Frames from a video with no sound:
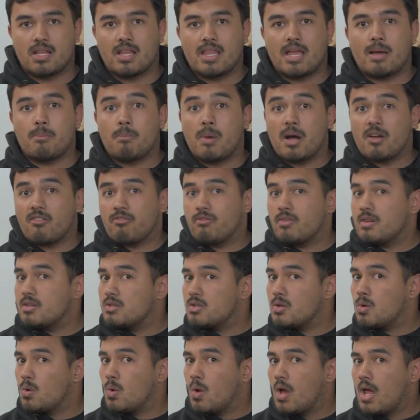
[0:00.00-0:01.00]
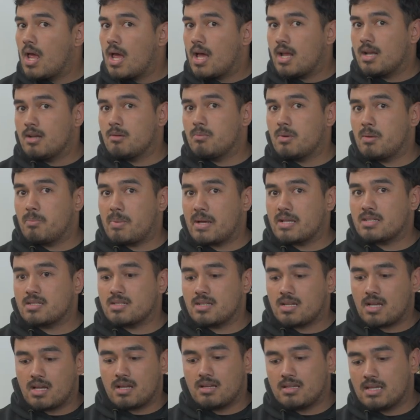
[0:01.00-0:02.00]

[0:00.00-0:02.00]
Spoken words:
like that might fit you a little bit better,